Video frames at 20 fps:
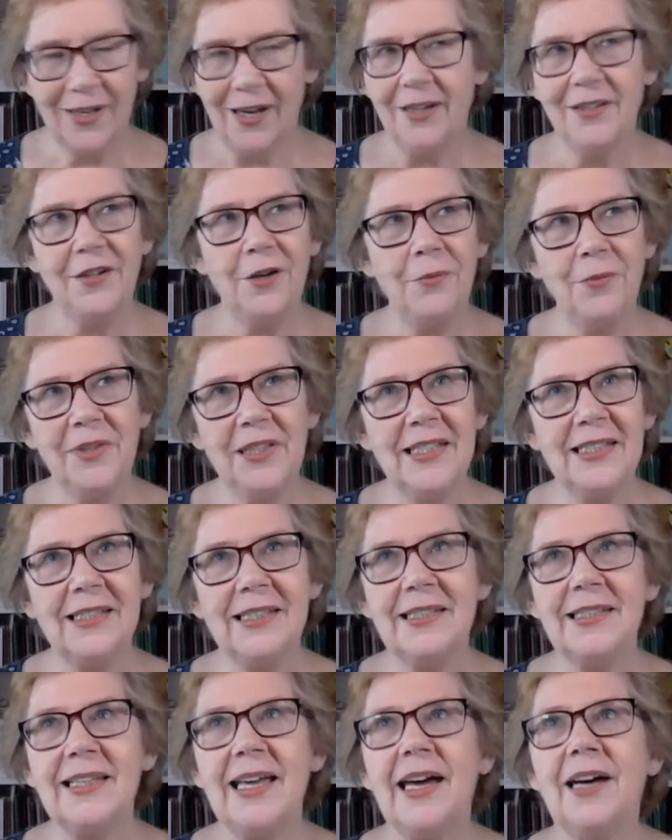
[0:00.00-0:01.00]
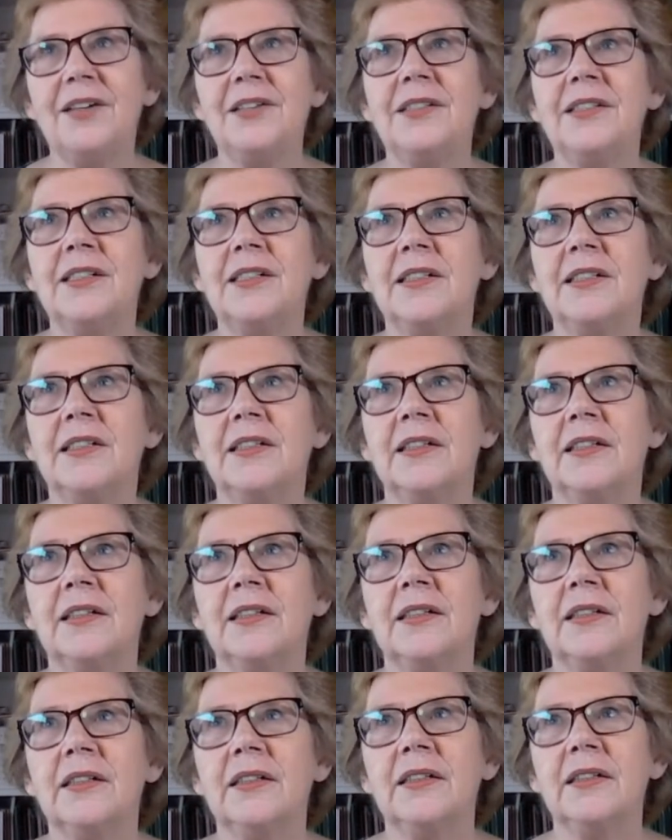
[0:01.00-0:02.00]
I, don't want this to sound
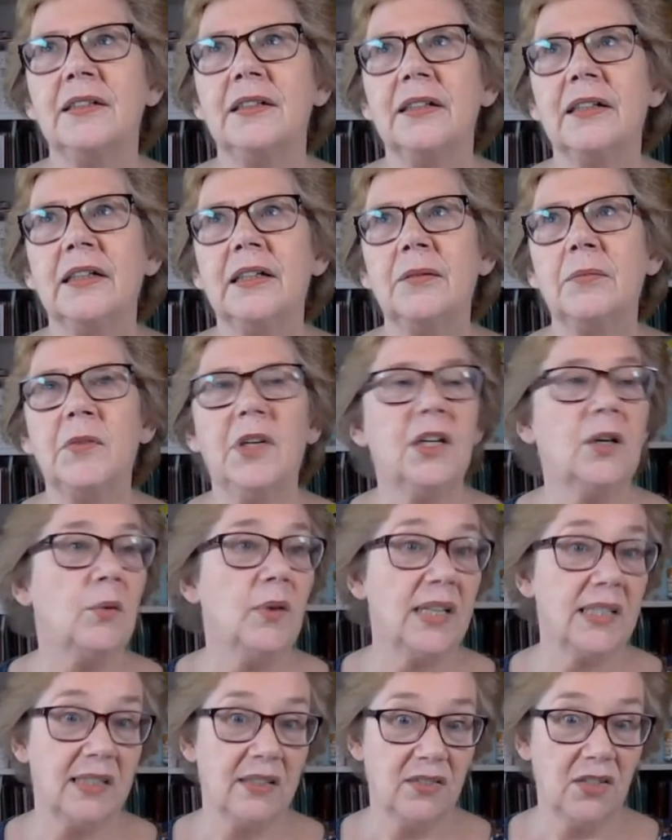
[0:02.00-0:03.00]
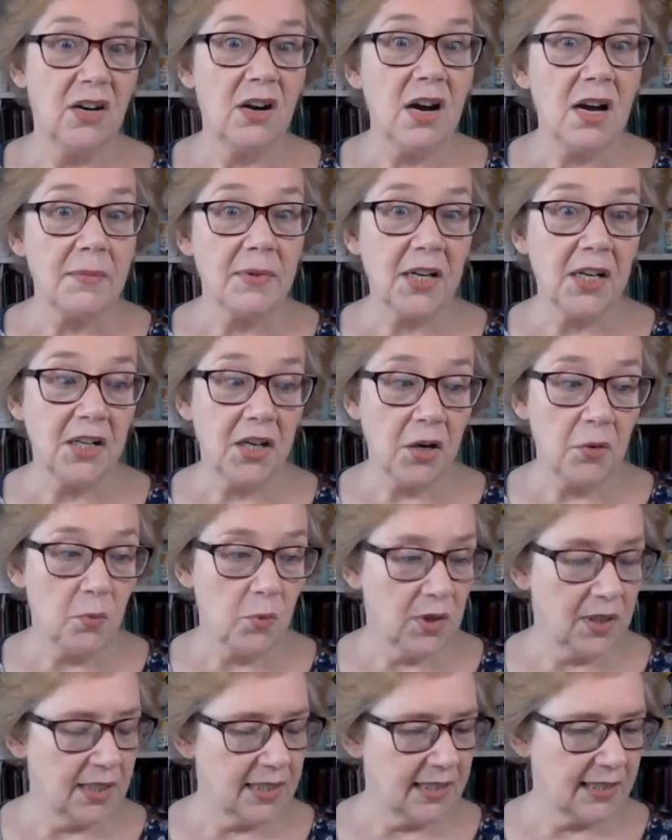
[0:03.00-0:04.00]
um, like a waste of time, and I don't
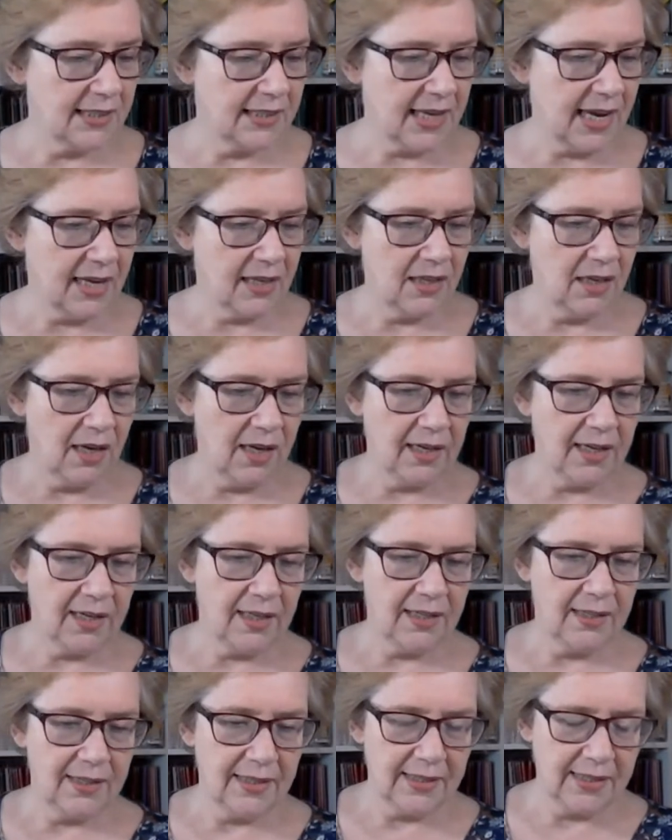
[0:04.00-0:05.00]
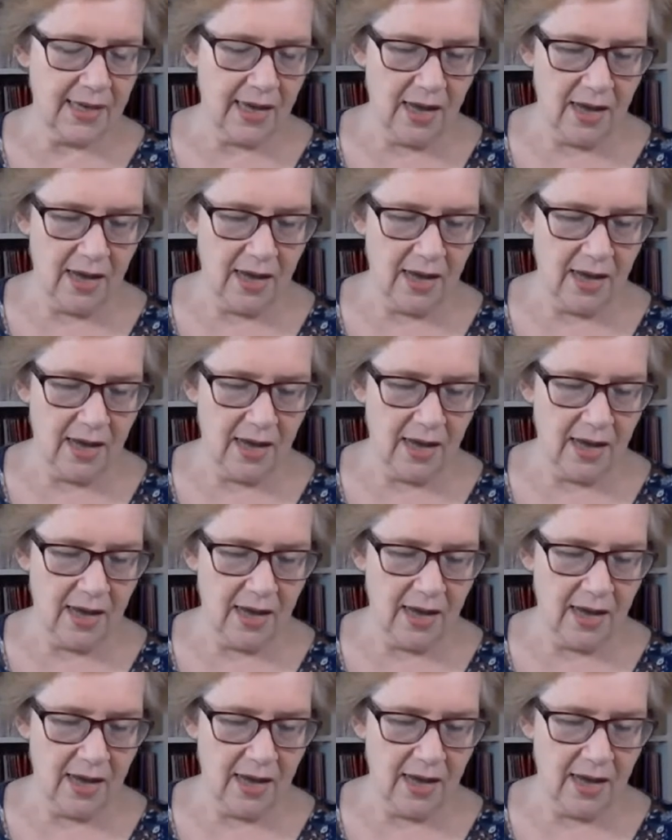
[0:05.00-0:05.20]
want it to sound like it's.